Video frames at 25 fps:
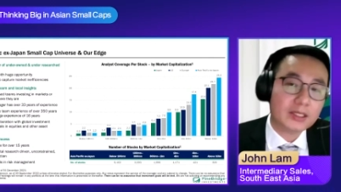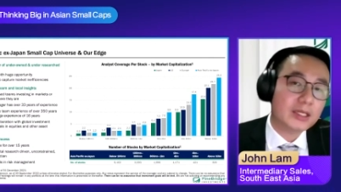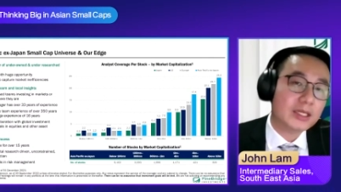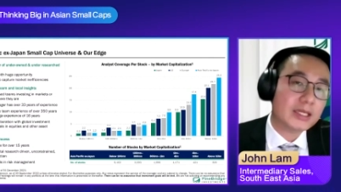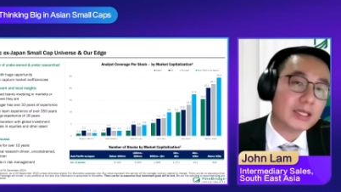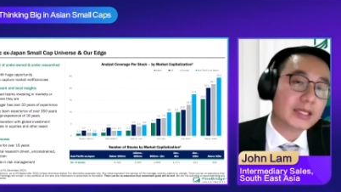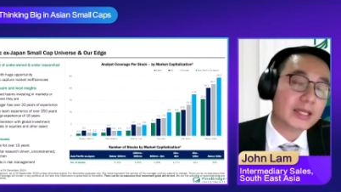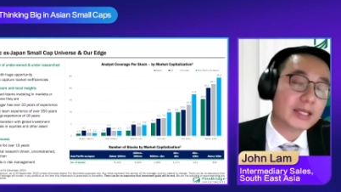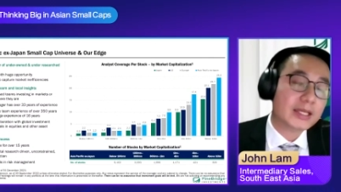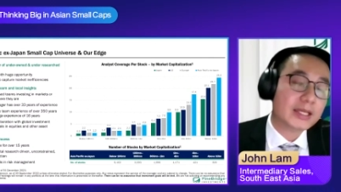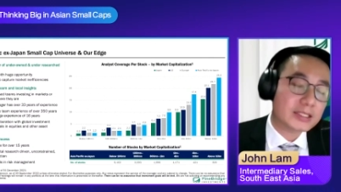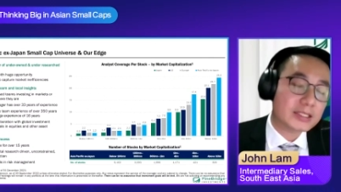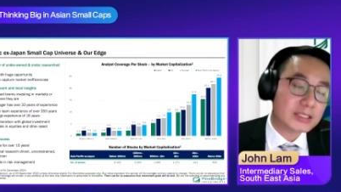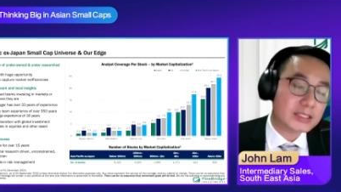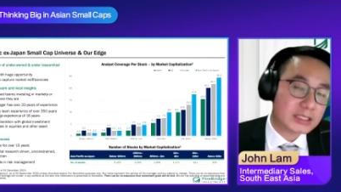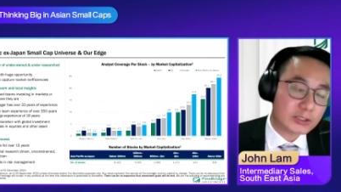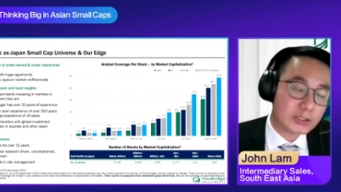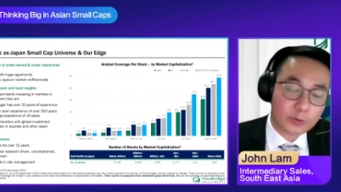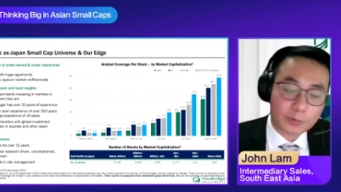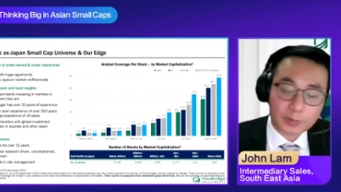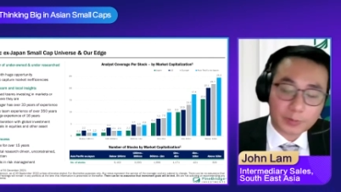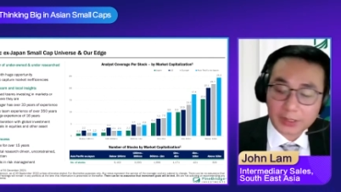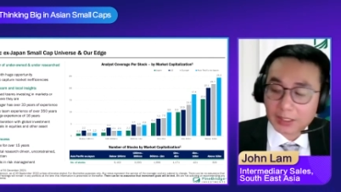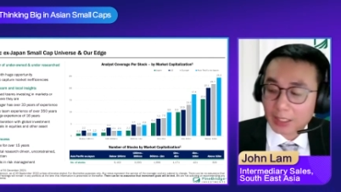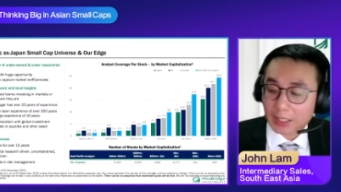it can still
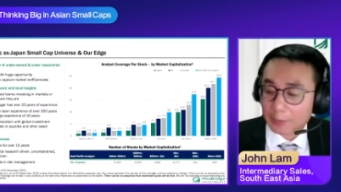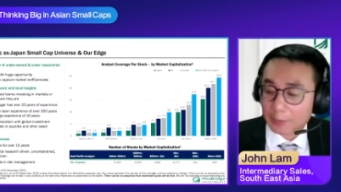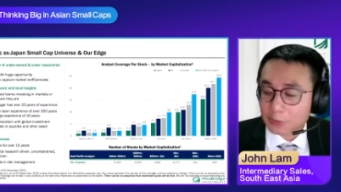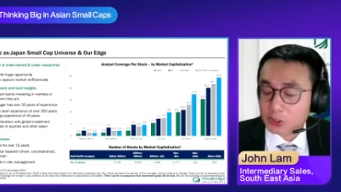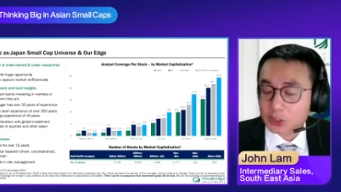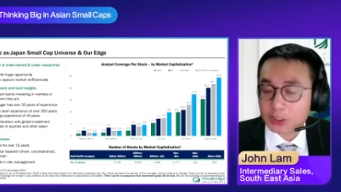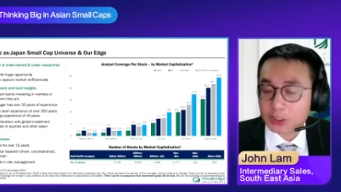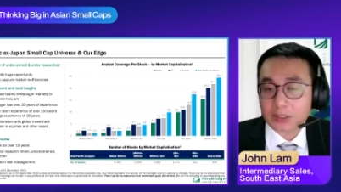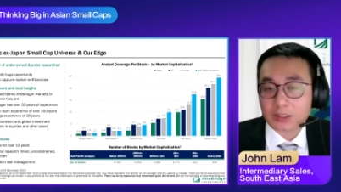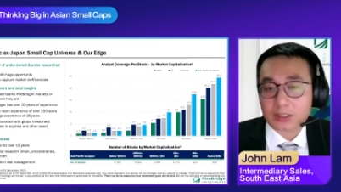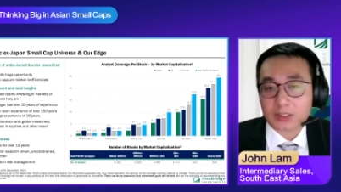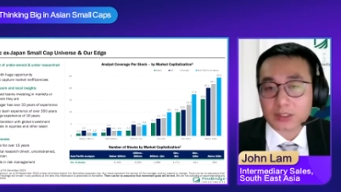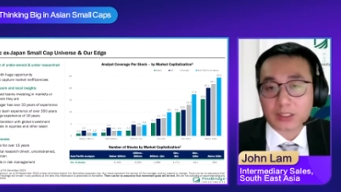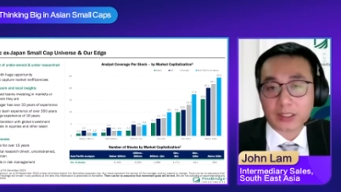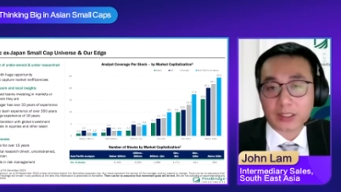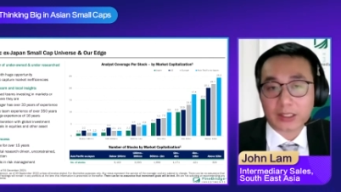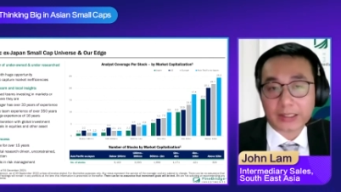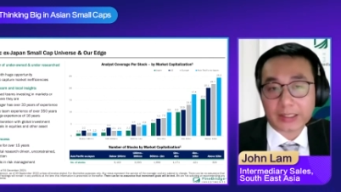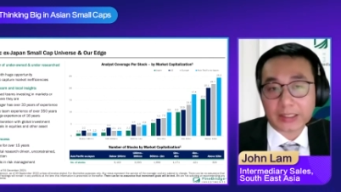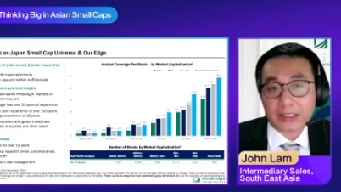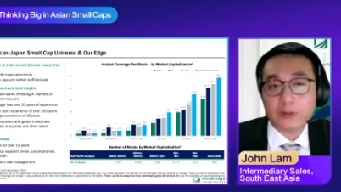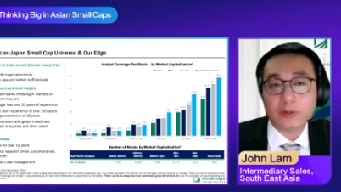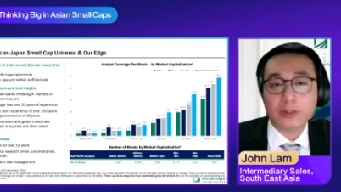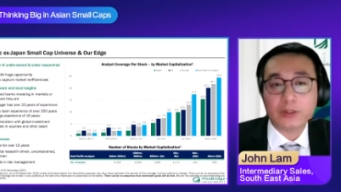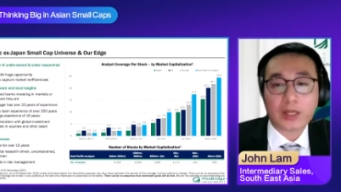be captured
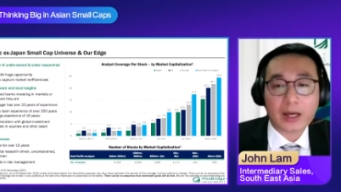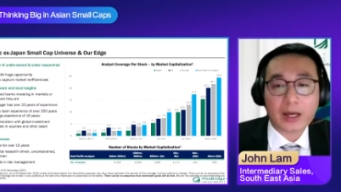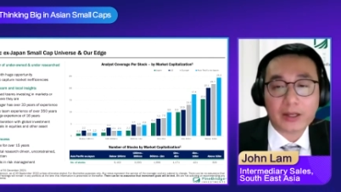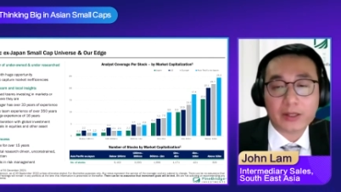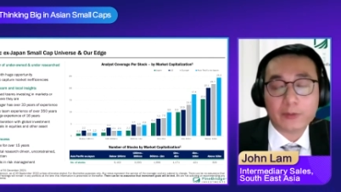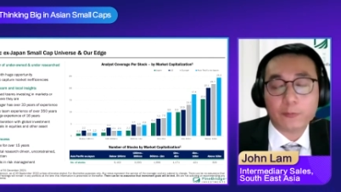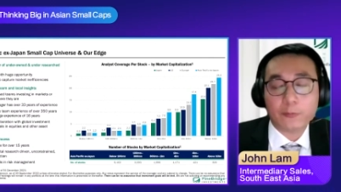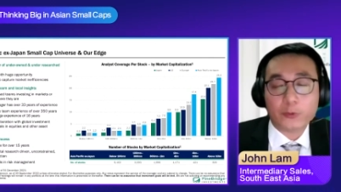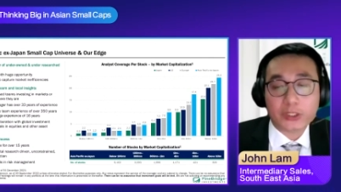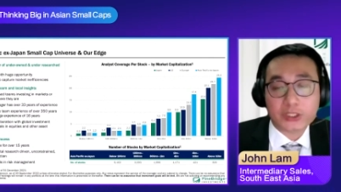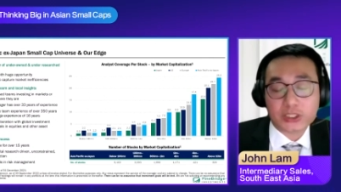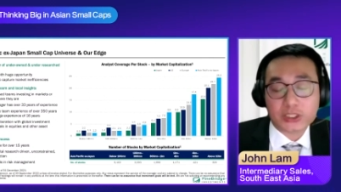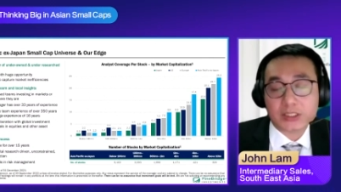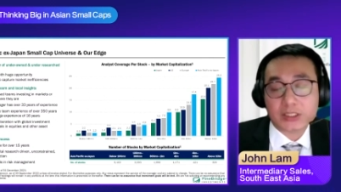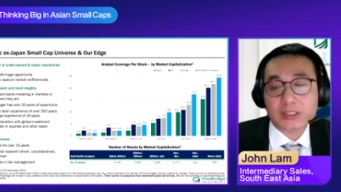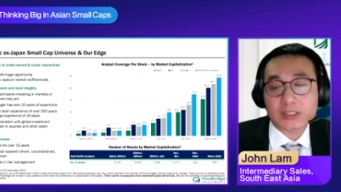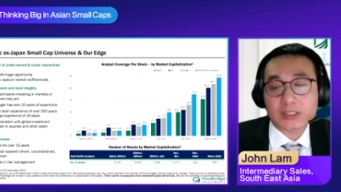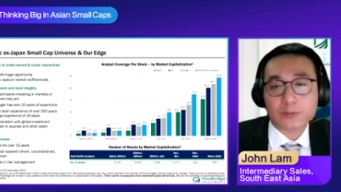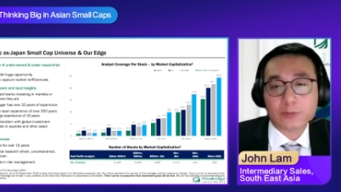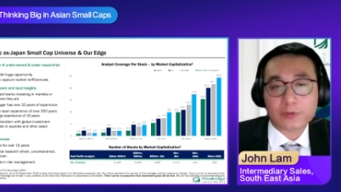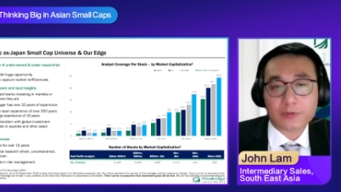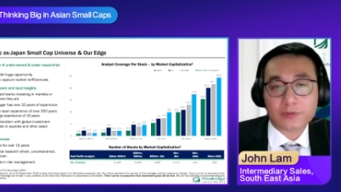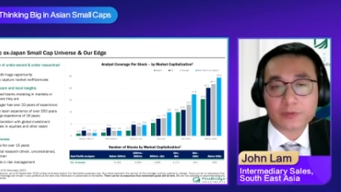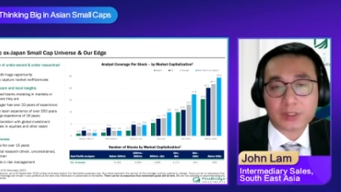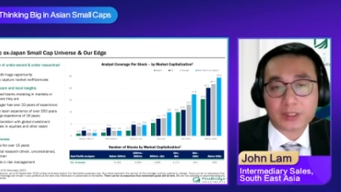in other regions
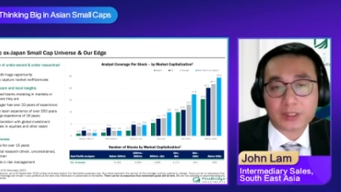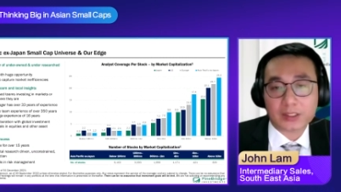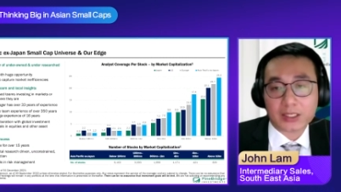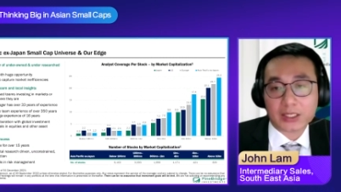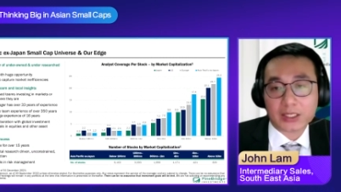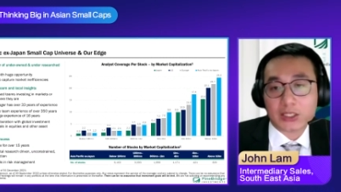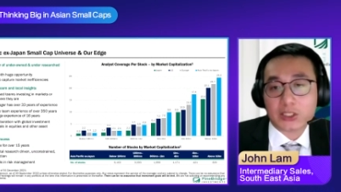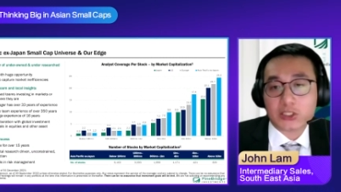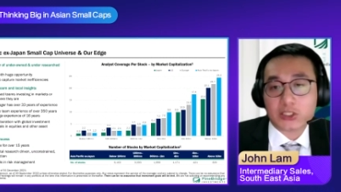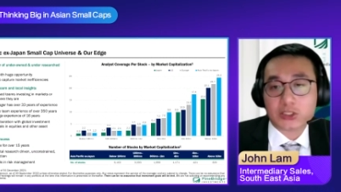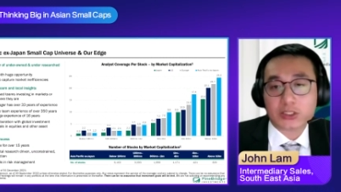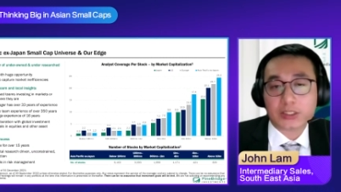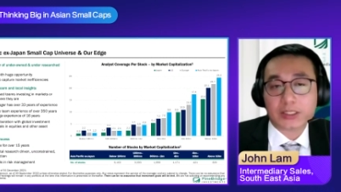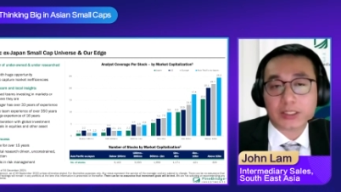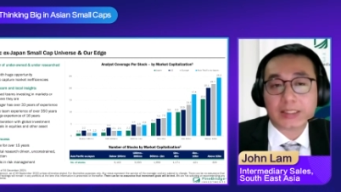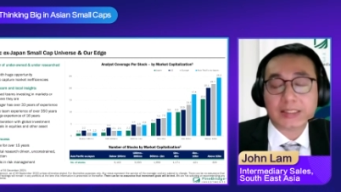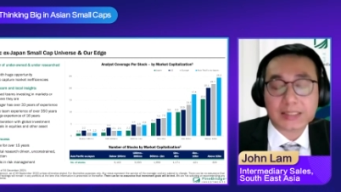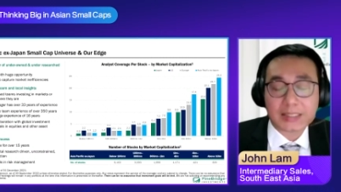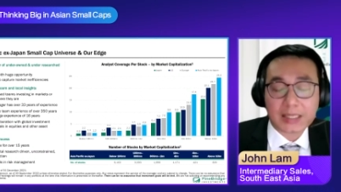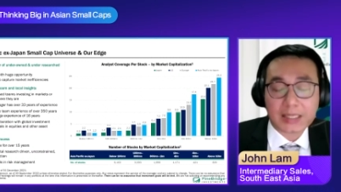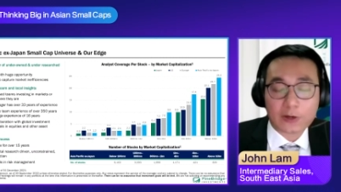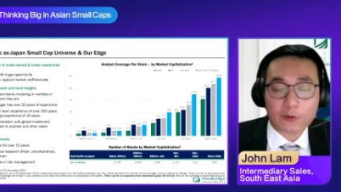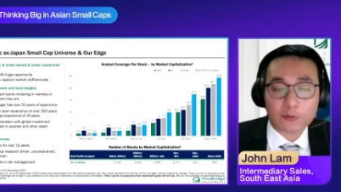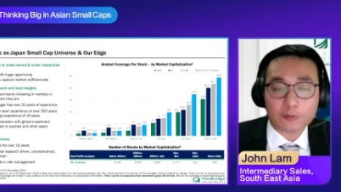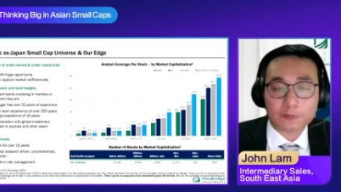within Asia
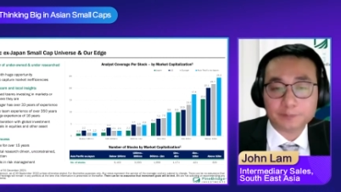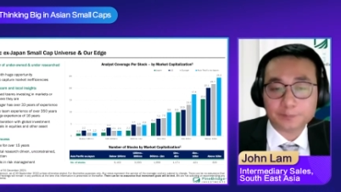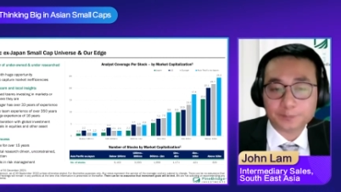itself.